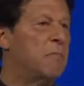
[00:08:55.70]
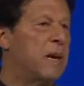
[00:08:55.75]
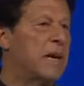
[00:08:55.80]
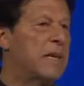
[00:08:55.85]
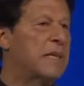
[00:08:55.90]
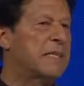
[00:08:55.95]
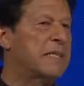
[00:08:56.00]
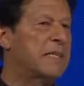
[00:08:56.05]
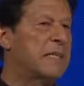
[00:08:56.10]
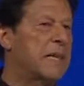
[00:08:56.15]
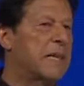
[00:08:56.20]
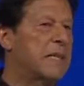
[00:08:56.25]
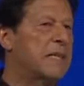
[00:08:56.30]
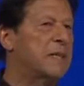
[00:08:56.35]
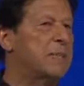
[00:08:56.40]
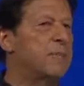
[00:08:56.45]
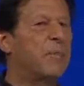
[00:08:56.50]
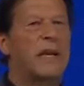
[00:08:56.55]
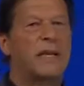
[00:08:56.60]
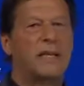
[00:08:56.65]
Pakistan
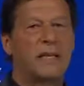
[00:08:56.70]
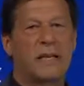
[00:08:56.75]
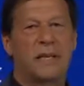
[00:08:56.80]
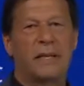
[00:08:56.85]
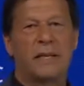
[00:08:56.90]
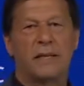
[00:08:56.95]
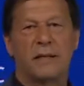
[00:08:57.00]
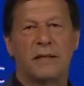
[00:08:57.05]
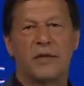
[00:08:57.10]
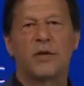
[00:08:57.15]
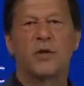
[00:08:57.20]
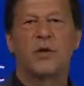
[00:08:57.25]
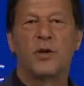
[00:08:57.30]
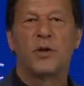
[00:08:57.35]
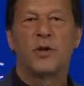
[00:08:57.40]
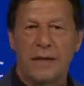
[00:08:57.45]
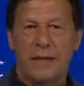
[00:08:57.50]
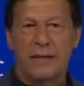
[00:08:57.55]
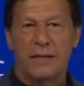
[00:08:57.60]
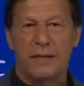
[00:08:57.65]
is partnering with the
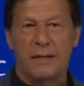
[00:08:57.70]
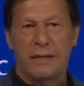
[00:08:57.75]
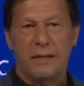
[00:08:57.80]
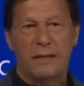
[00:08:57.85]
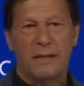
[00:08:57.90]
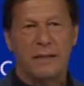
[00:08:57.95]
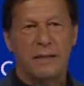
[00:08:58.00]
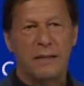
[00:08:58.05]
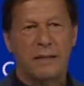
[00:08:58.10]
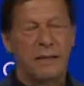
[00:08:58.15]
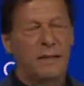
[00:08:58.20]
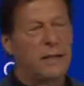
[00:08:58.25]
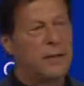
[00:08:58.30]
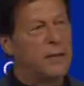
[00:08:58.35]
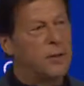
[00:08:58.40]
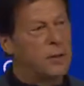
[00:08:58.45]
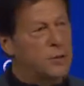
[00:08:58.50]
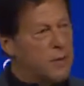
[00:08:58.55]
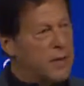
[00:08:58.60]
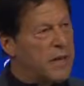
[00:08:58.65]
United States
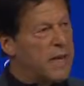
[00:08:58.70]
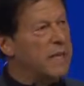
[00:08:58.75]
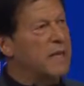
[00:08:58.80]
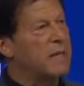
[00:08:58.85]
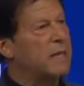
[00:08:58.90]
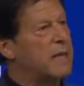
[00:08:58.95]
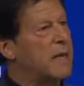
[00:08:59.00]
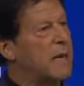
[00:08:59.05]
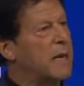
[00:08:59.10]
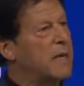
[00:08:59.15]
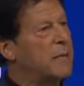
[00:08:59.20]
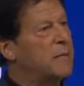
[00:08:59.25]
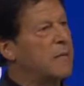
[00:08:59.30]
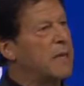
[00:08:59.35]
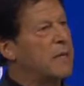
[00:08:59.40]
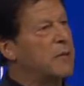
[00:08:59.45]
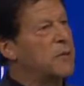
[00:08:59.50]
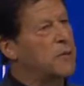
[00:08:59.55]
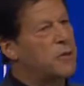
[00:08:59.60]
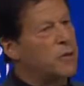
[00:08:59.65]
to get the
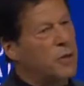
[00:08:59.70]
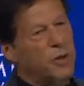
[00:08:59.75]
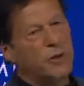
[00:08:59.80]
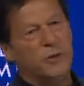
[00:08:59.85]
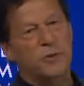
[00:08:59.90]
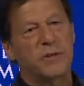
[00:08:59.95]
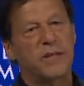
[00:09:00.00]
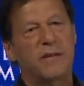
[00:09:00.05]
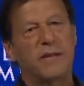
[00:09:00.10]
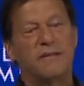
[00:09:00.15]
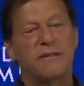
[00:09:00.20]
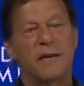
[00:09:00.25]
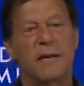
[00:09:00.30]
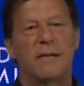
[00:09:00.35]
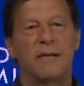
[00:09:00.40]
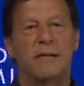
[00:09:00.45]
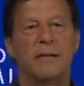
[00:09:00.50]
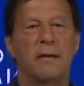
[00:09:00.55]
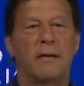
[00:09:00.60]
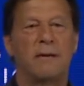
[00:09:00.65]
Taliban to talk to the
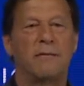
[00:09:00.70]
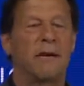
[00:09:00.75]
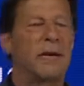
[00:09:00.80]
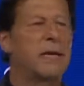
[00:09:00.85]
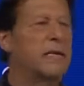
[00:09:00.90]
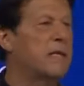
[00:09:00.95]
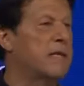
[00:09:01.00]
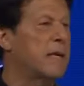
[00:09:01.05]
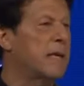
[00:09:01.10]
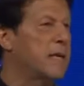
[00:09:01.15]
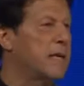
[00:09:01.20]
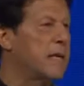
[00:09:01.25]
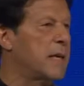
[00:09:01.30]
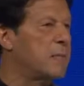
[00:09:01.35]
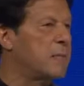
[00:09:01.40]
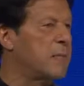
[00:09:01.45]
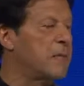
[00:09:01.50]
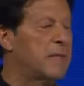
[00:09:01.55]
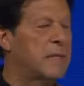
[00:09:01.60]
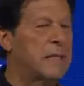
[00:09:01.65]
Afghanistan
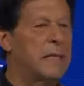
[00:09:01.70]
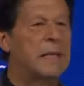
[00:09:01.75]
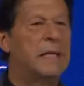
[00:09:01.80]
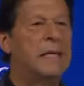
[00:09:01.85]
government.